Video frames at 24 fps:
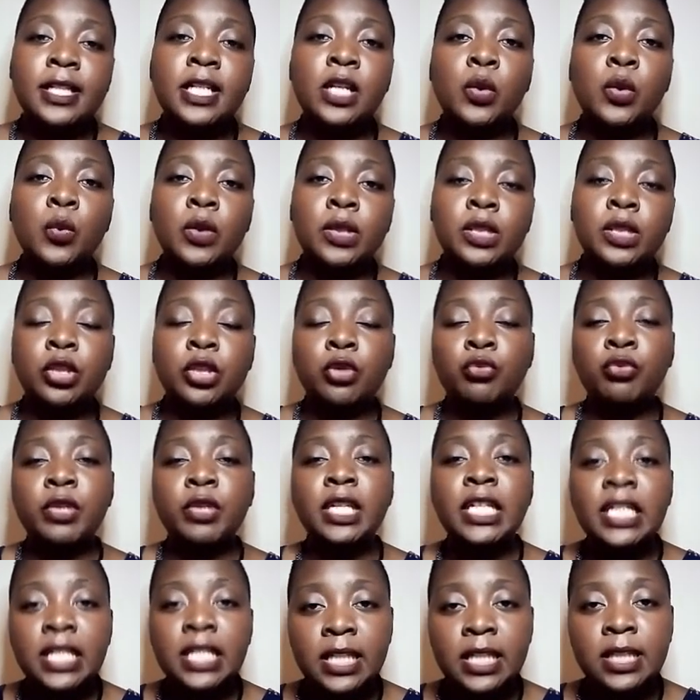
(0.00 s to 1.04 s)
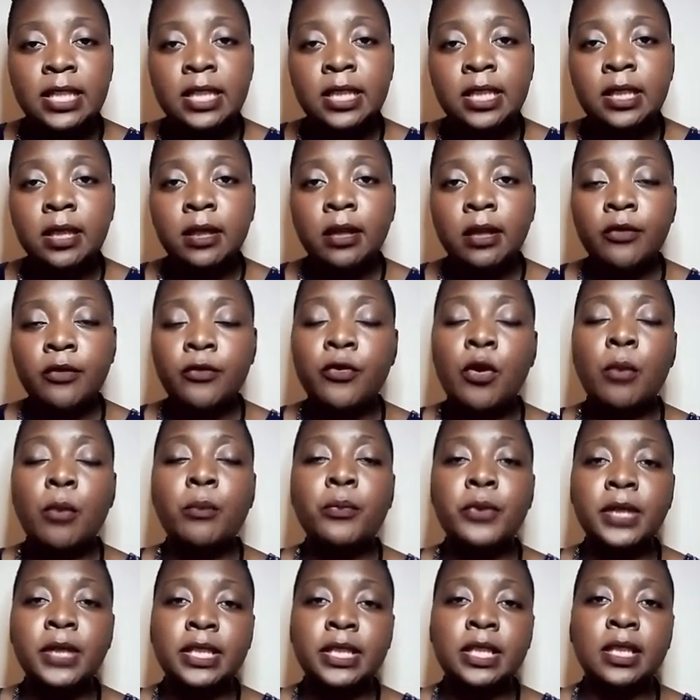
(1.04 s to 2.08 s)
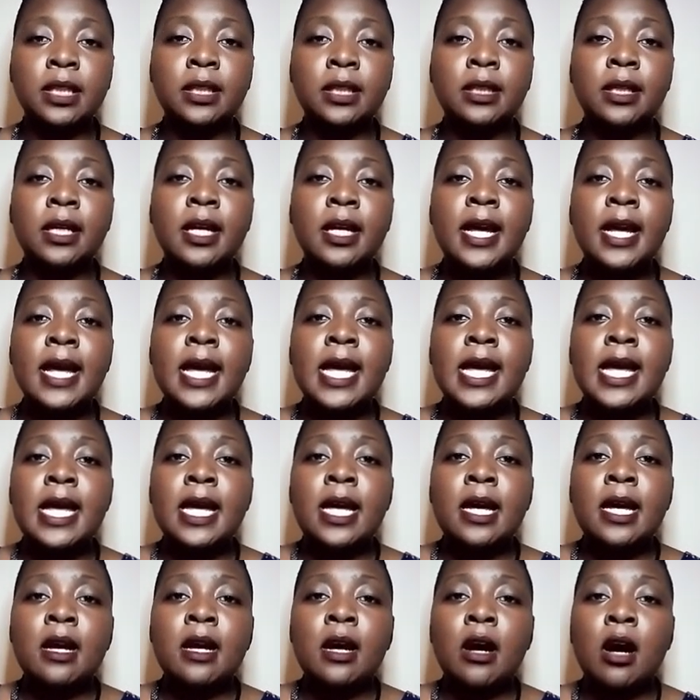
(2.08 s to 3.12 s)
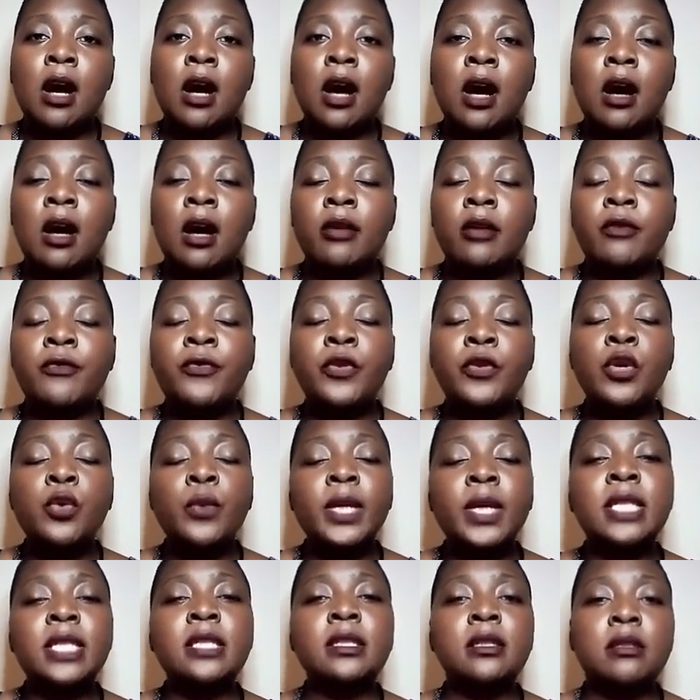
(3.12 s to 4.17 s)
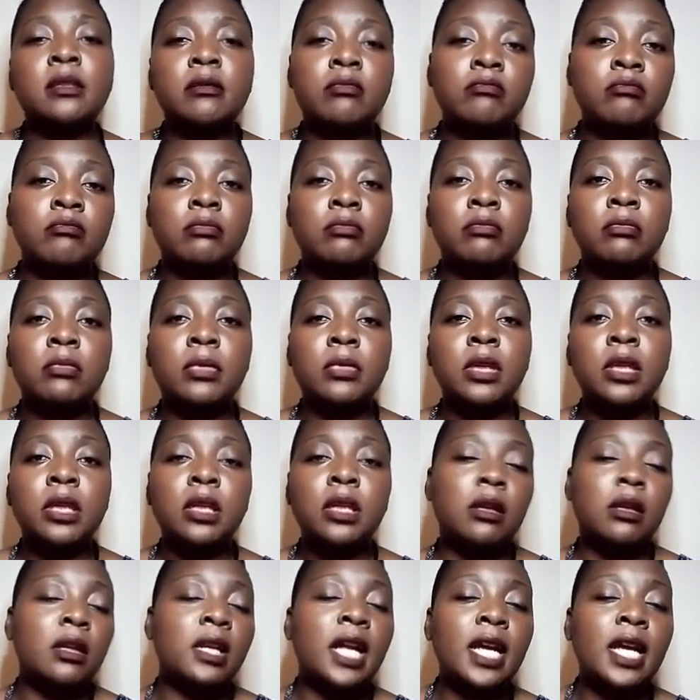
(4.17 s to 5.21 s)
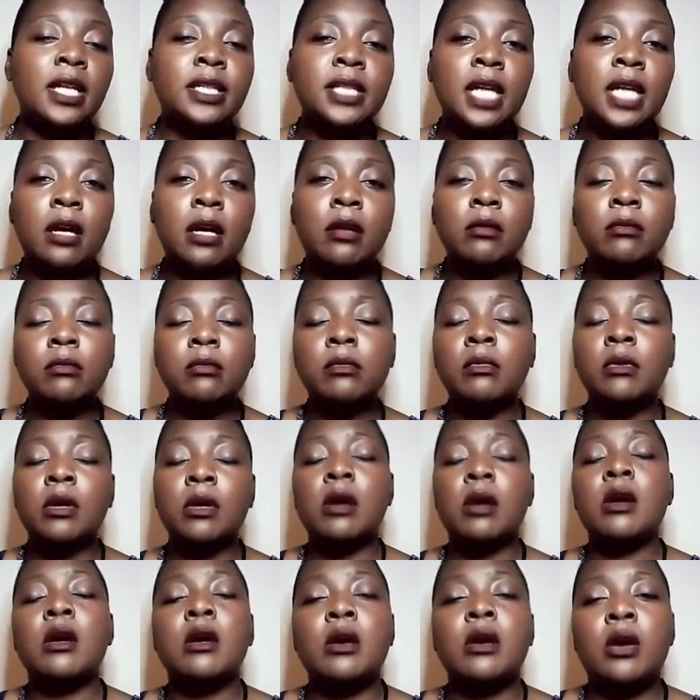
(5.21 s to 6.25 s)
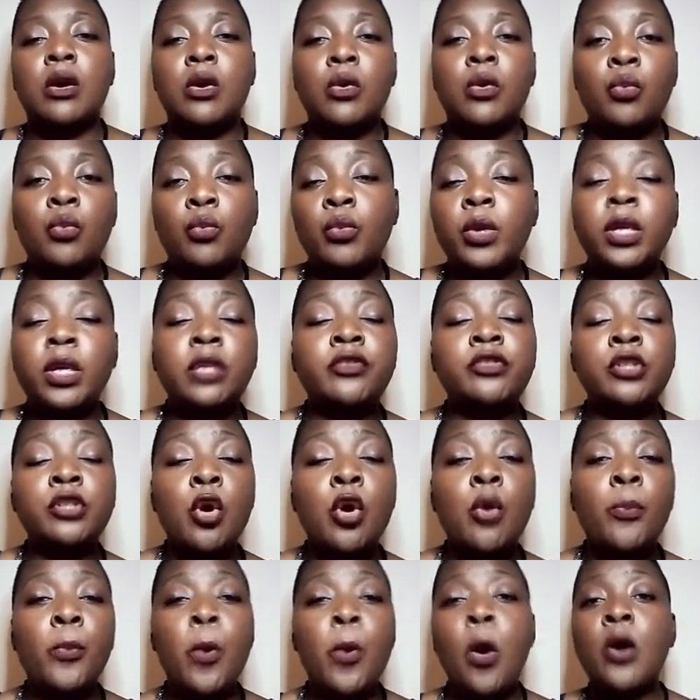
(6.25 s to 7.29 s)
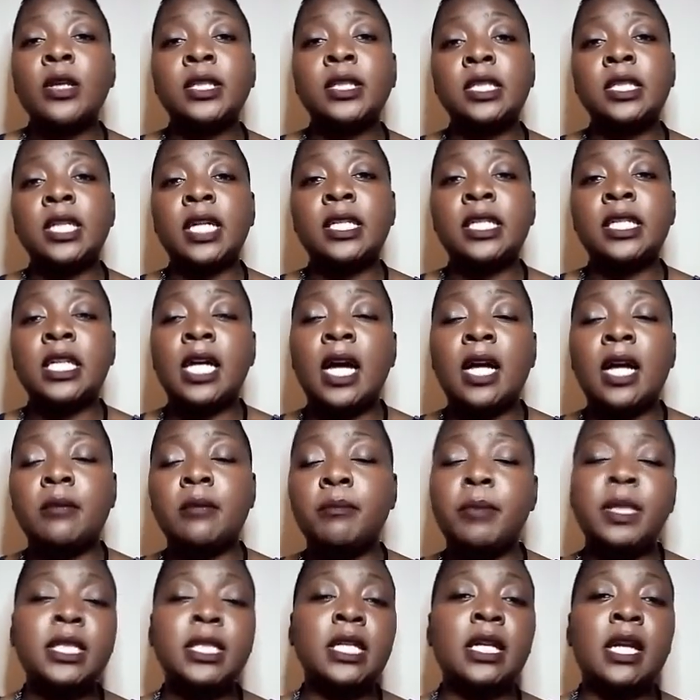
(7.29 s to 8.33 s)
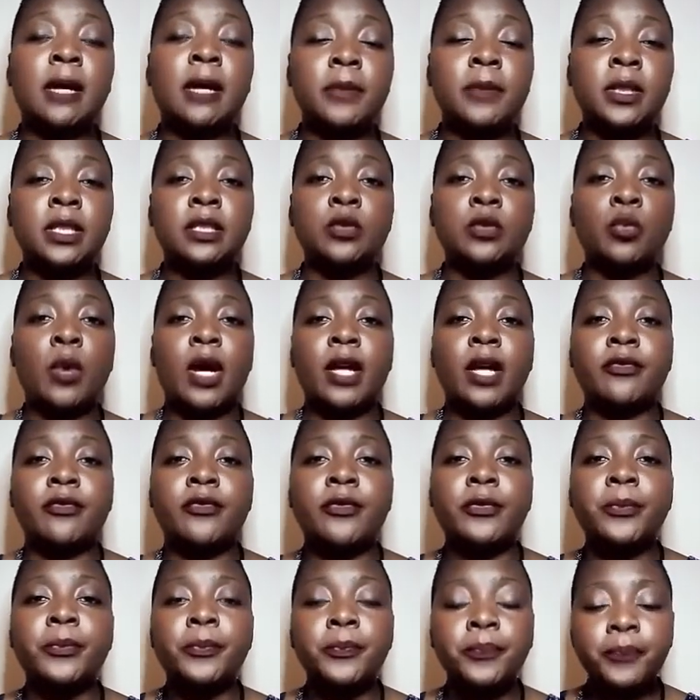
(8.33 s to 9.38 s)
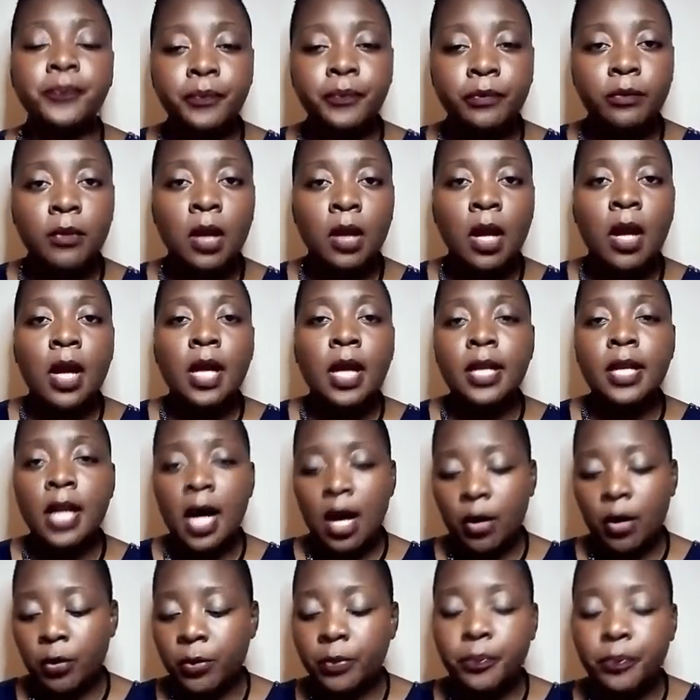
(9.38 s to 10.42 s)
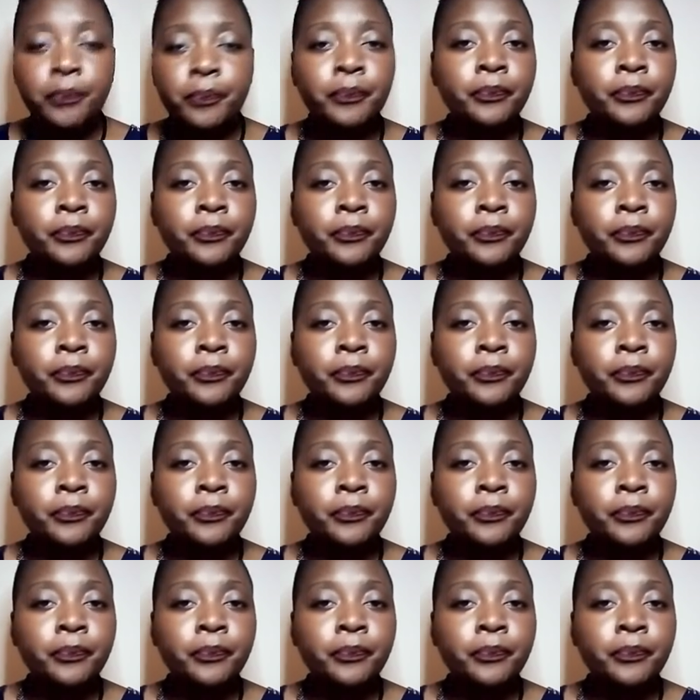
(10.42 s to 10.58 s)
he was released from prison. A few weeks later, we saw posts that he had beaten up his wife. Now,